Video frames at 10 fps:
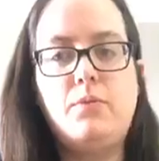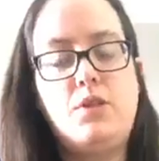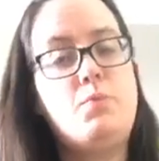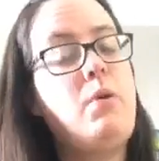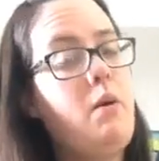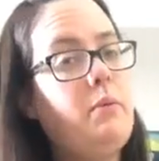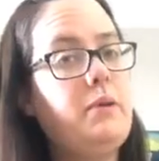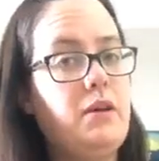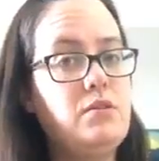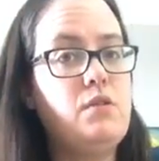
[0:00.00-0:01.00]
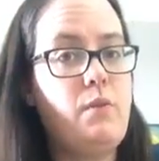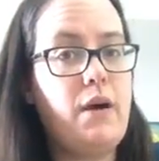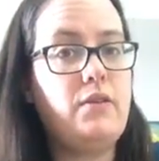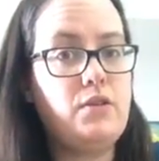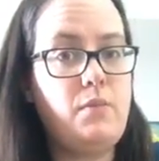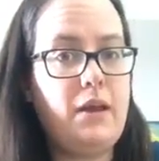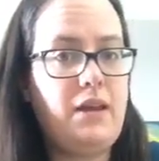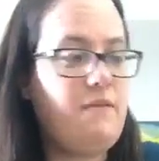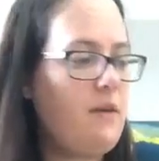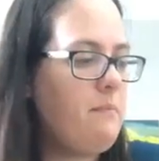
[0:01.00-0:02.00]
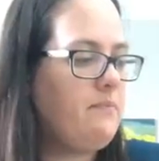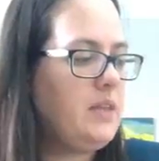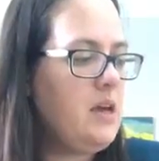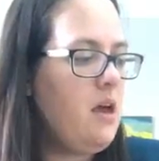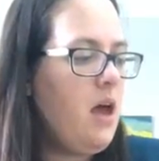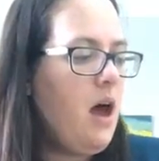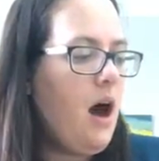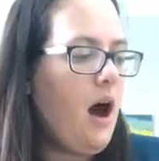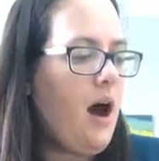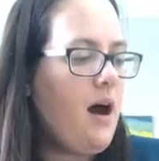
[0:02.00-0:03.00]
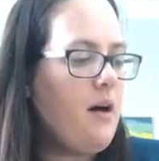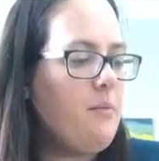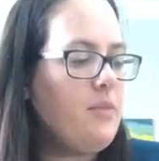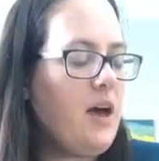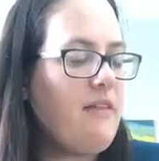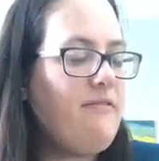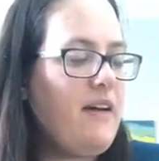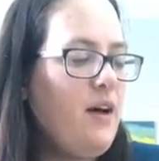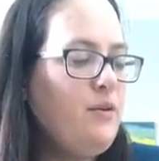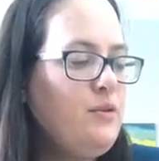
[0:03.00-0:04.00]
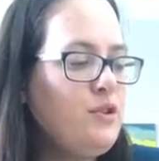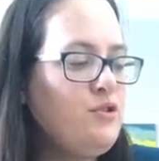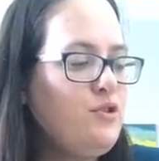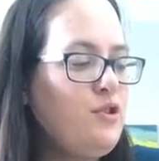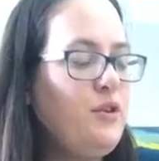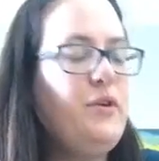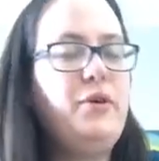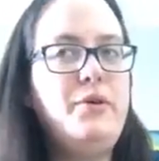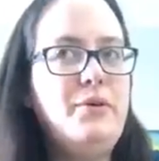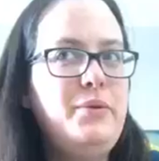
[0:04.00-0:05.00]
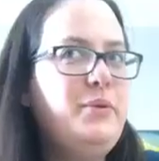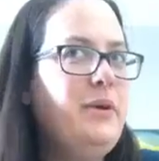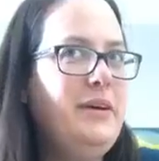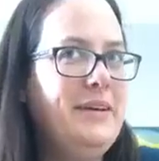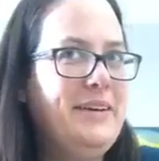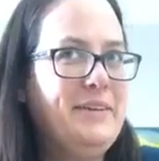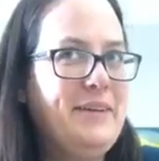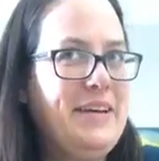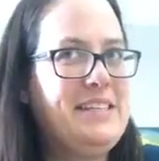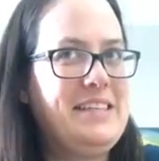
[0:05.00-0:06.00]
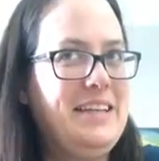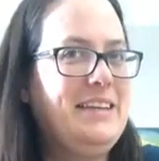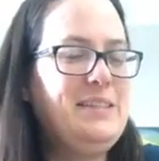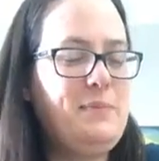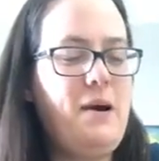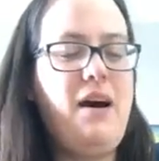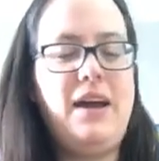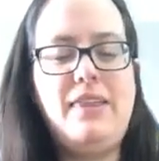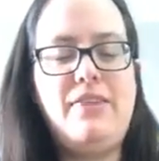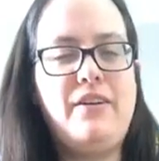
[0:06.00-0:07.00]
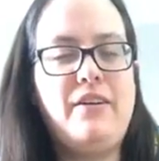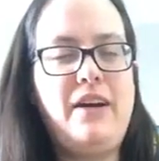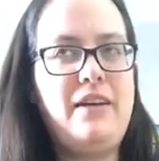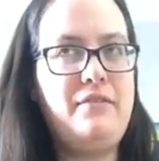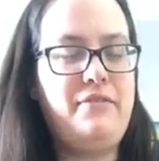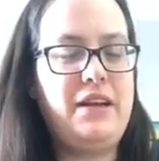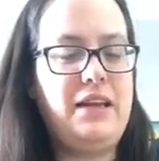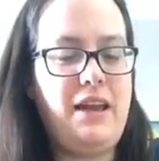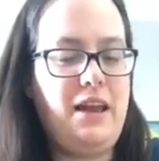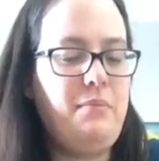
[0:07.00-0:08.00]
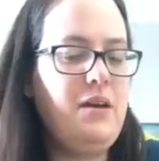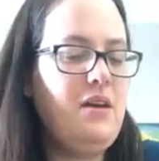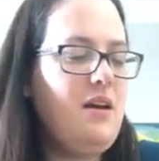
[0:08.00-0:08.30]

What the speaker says: which is probably also why there's so many of them. I found two reasonings behind their kind of funny name.